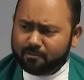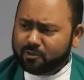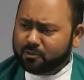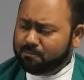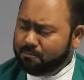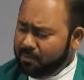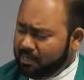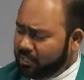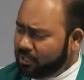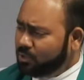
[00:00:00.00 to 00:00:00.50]

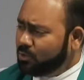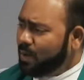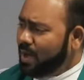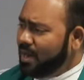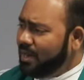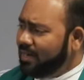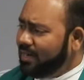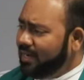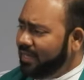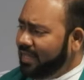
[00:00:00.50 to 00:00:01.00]

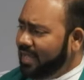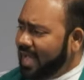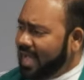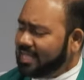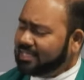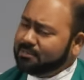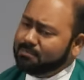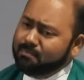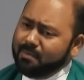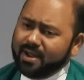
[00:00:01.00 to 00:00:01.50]
spirituality
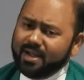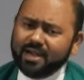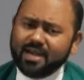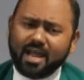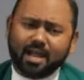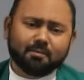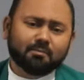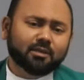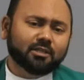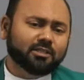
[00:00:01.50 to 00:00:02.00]
has many
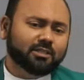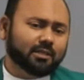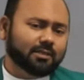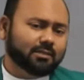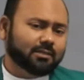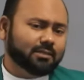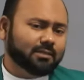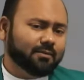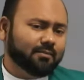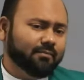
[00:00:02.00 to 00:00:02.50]

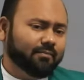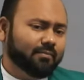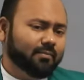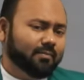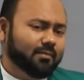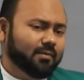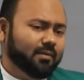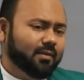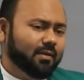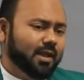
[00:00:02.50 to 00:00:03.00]
dimensions.
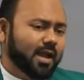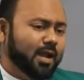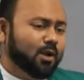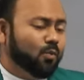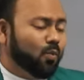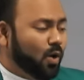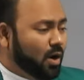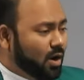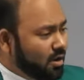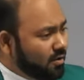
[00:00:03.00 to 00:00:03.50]

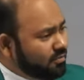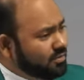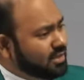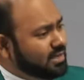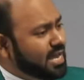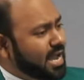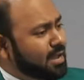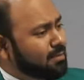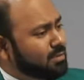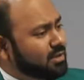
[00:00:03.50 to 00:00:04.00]
And one of the
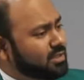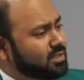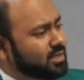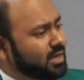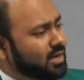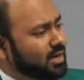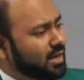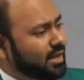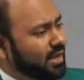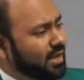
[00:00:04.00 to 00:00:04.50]

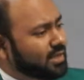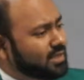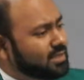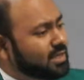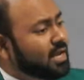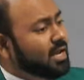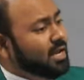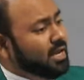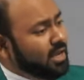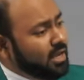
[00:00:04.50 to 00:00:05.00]
dimensions
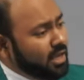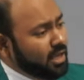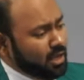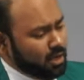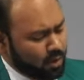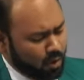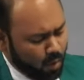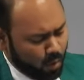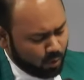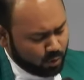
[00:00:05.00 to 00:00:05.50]
is
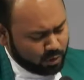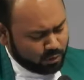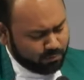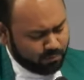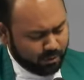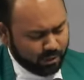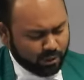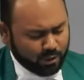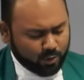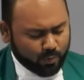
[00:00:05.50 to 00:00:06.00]

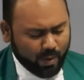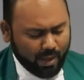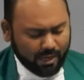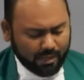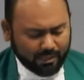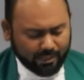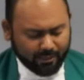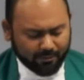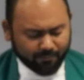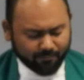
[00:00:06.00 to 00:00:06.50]

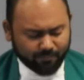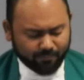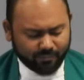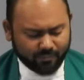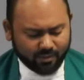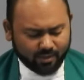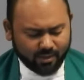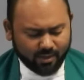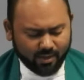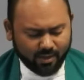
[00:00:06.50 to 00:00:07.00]
eco-spirituality.
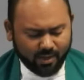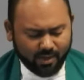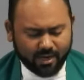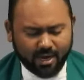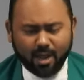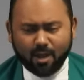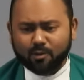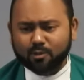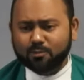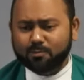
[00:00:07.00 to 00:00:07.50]

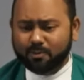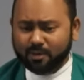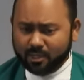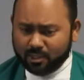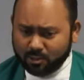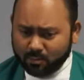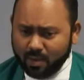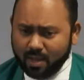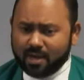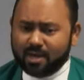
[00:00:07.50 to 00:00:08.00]
Now,
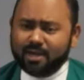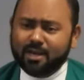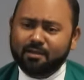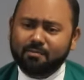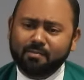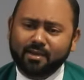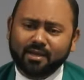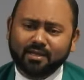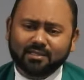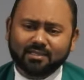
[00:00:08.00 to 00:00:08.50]
spirituality
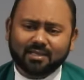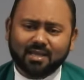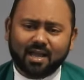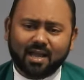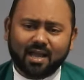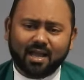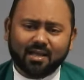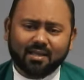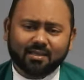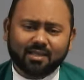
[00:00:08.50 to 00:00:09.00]
means
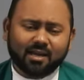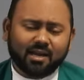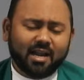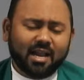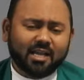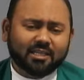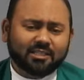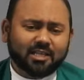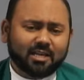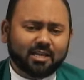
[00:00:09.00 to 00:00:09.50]
the
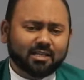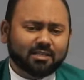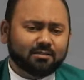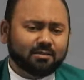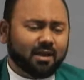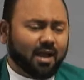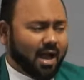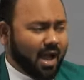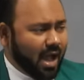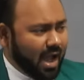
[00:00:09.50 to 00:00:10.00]
relation is
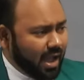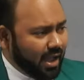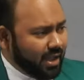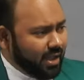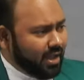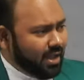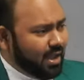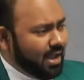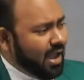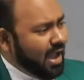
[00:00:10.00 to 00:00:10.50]

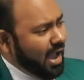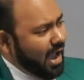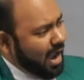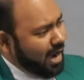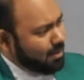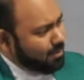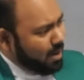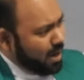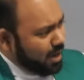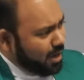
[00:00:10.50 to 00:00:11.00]
I
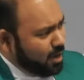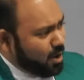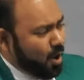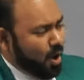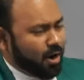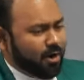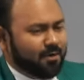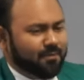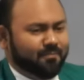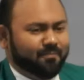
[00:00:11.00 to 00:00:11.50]
and my
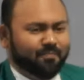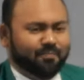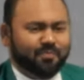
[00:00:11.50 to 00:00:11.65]
God.